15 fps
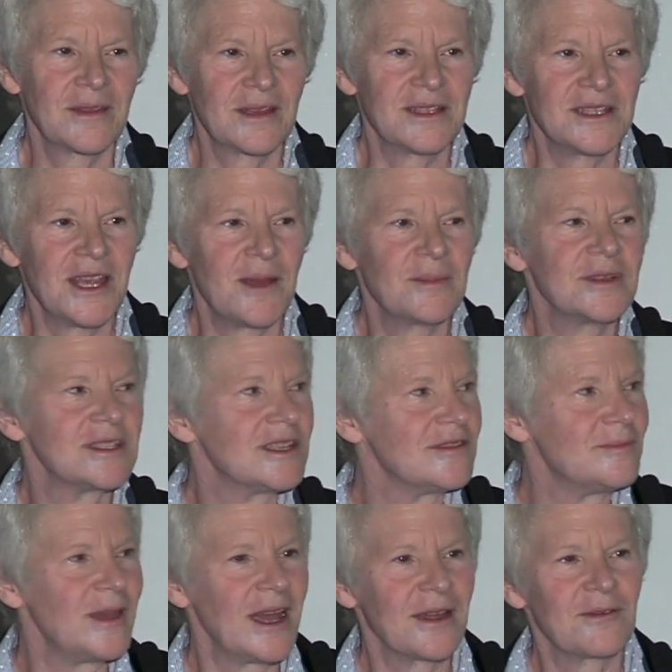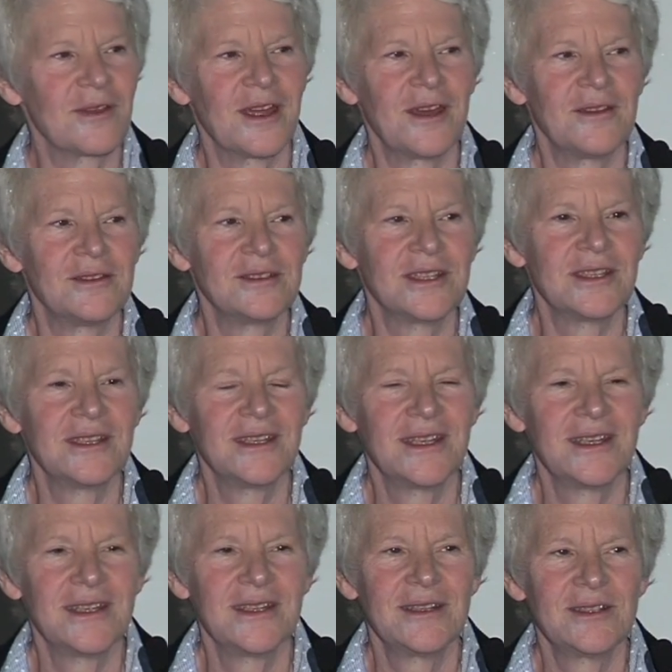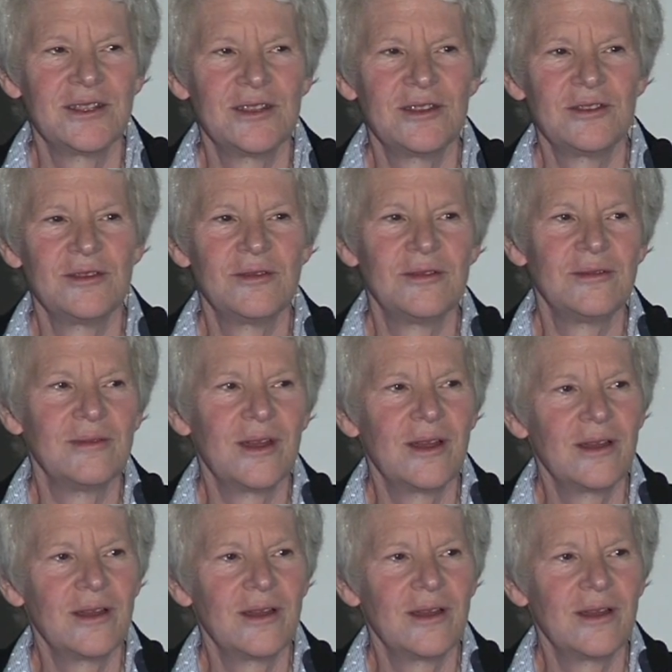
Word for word: contemplative background to